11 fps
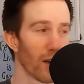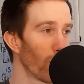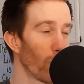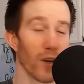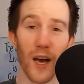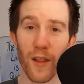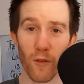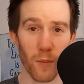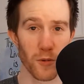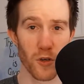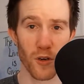what other
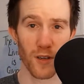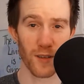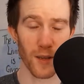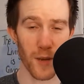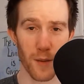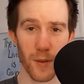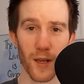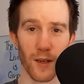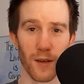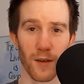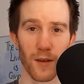opportunities there may be.